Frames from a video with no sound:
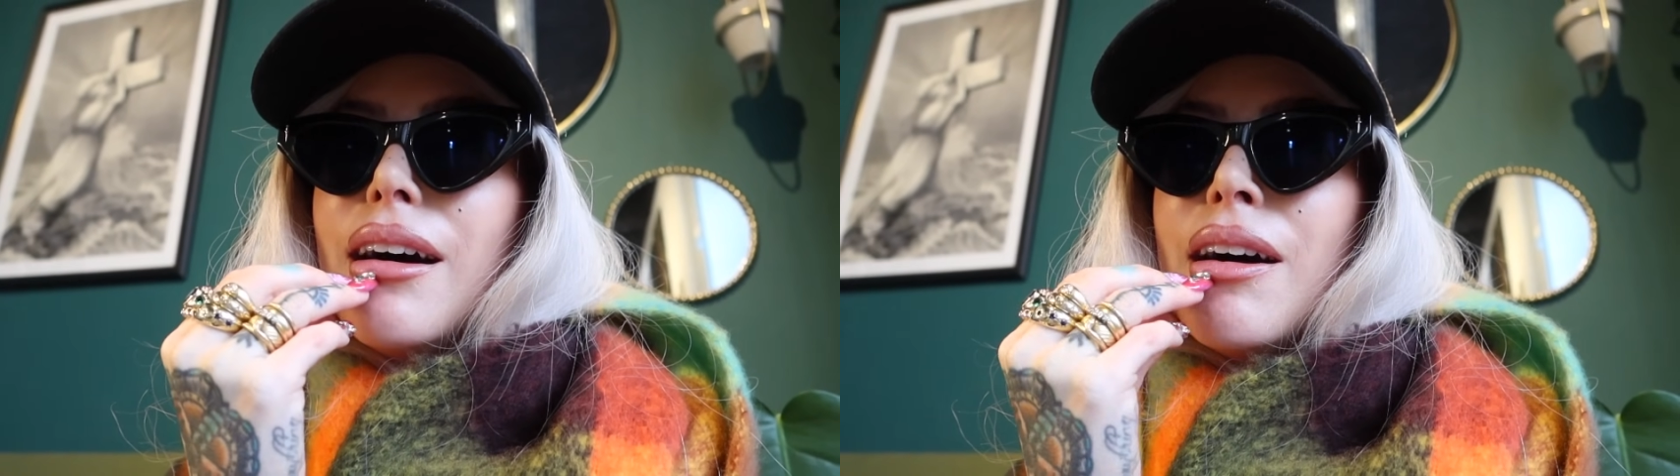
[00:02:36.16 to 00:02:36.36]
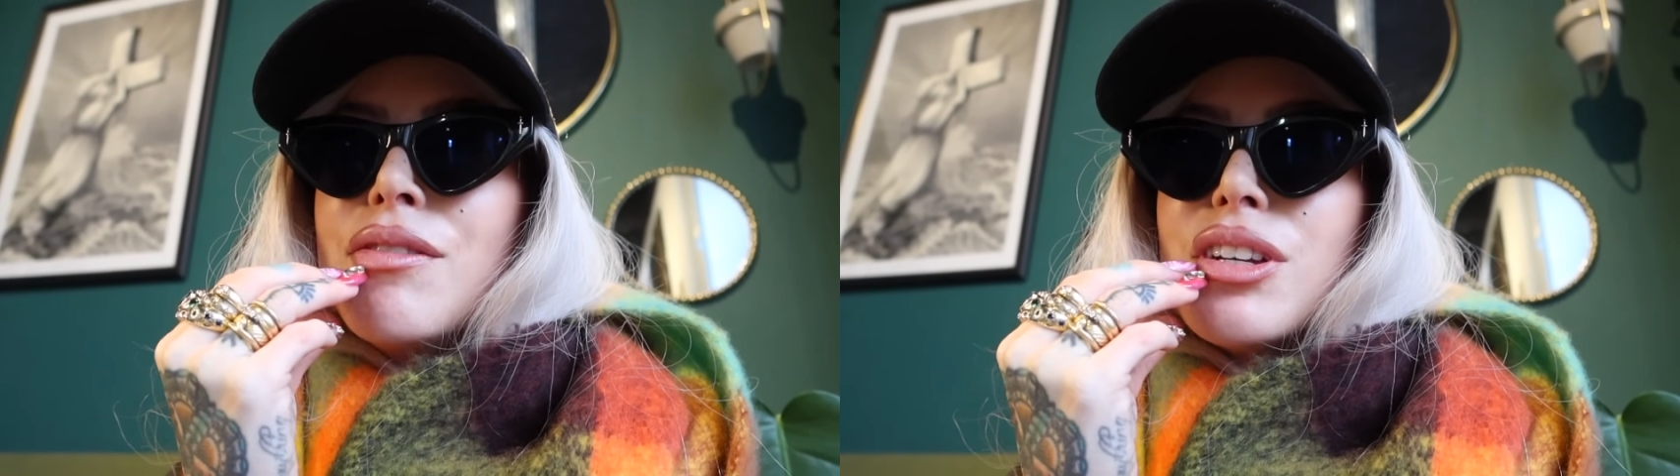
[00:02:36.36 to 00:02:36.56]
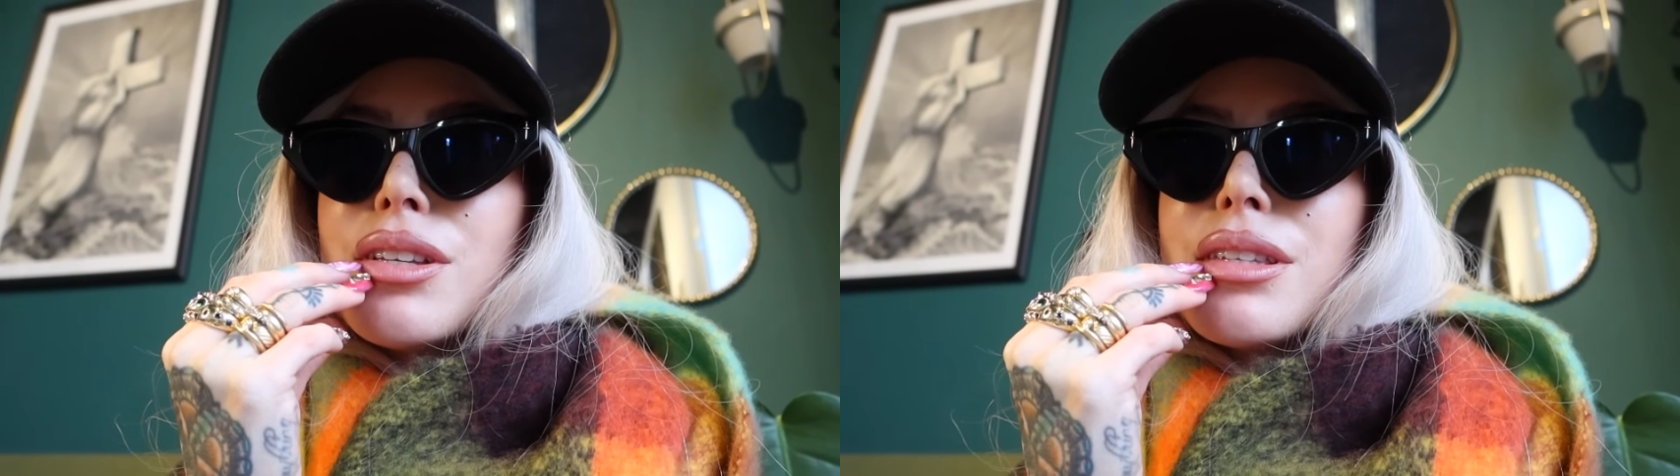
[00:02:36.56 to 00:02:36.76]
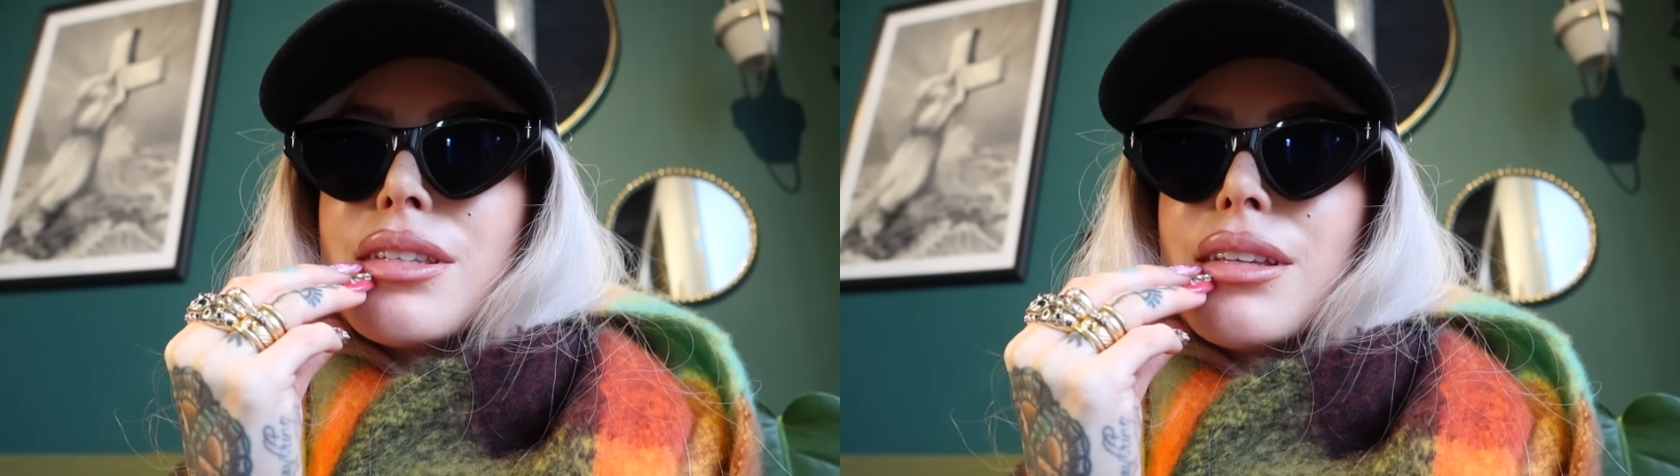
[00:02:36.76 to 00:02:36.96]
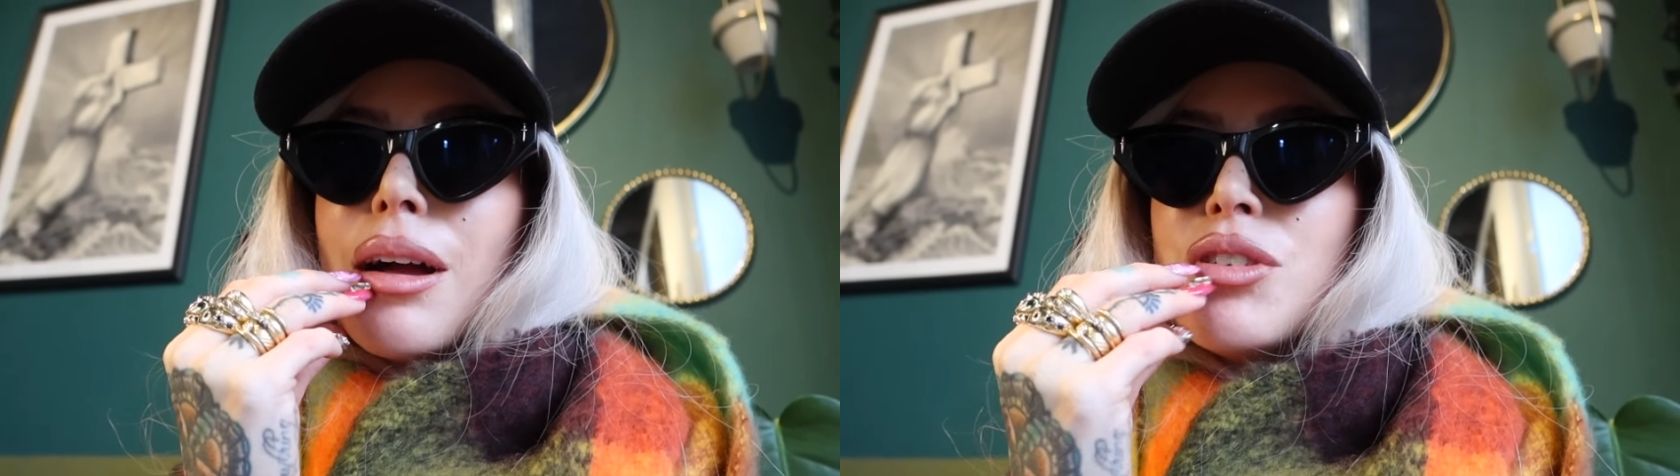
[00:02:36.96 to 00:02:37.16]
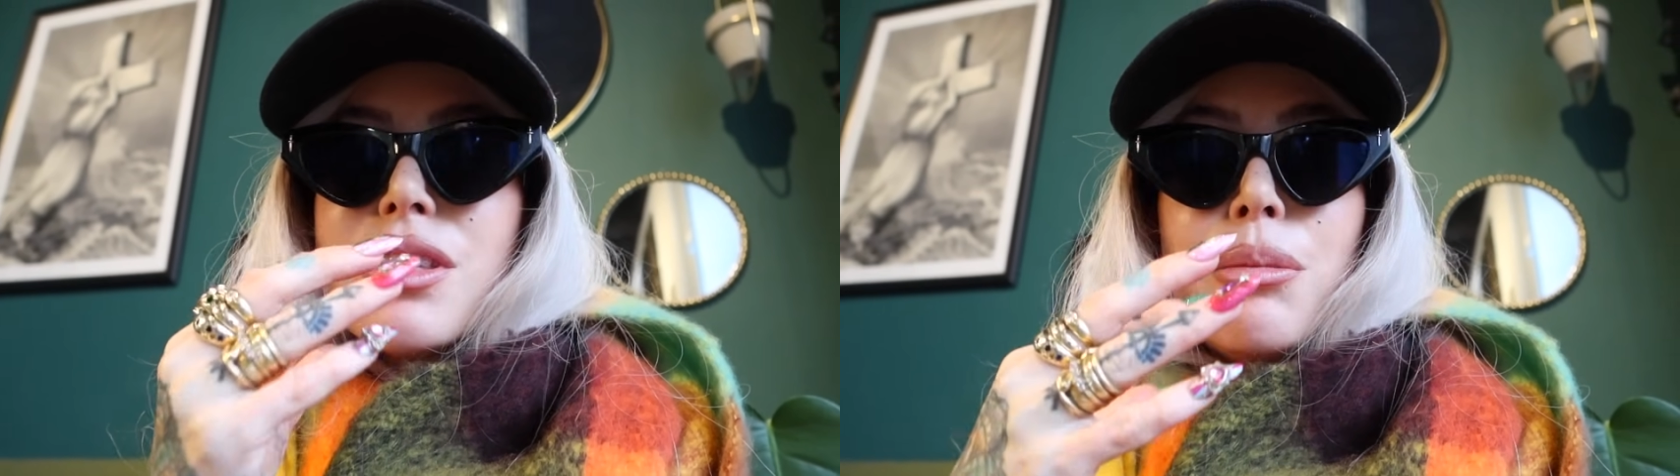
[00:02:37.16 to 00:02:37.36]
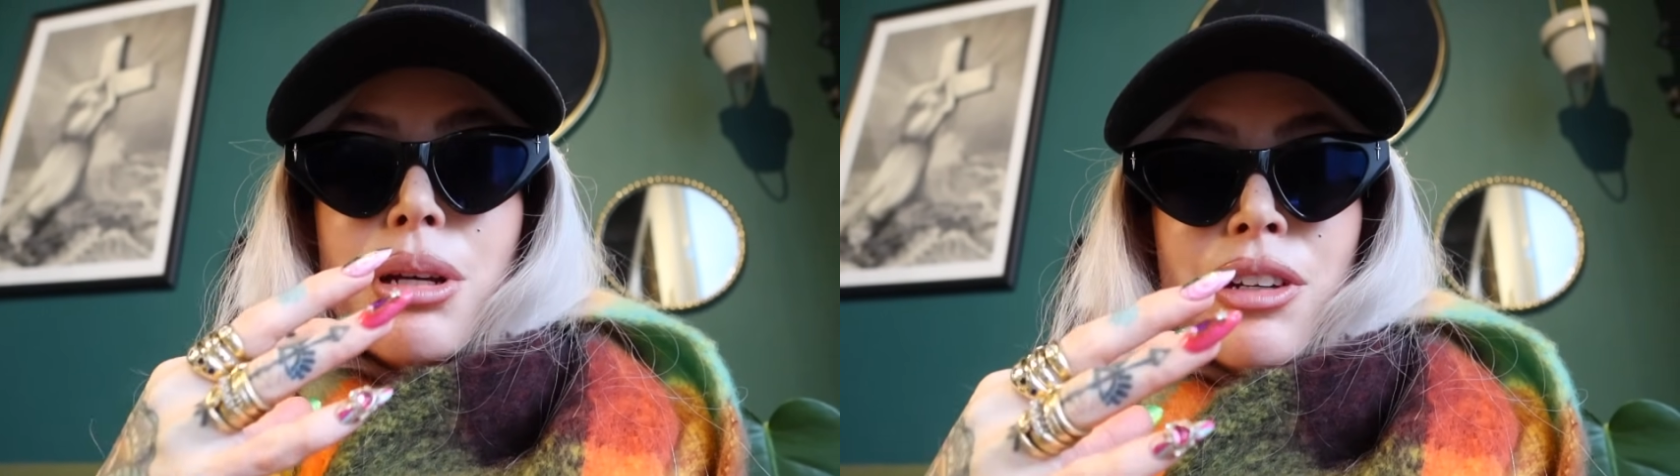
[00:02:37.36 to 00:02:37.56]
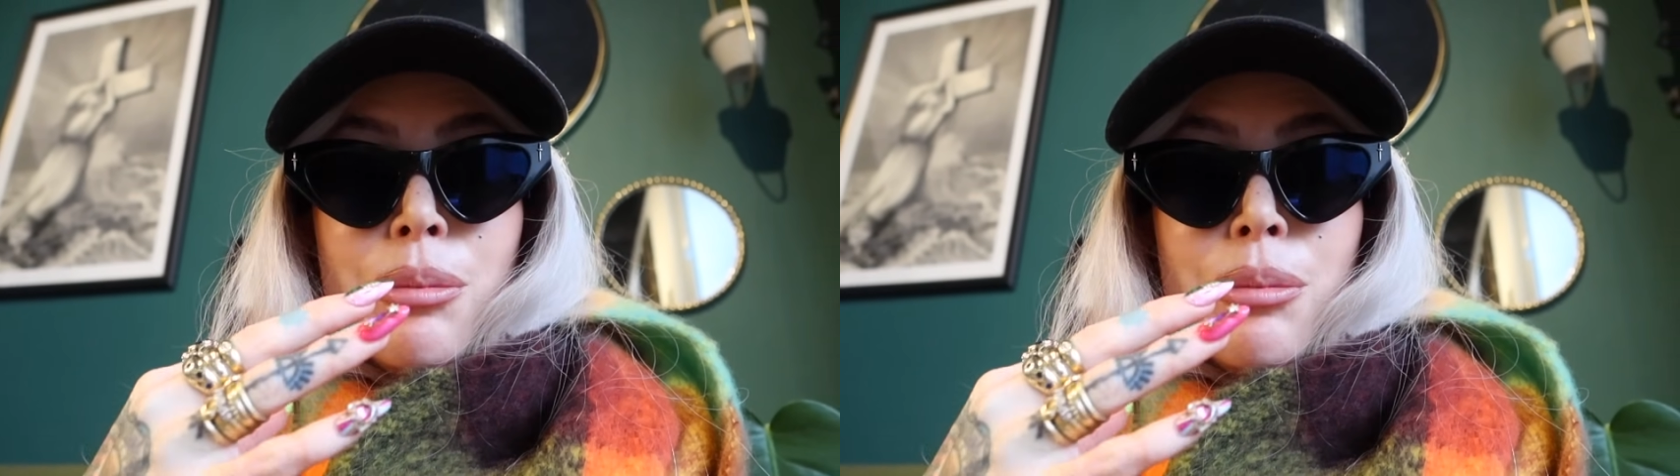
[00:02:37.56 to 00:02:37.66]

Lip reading: I'm just in a bit of an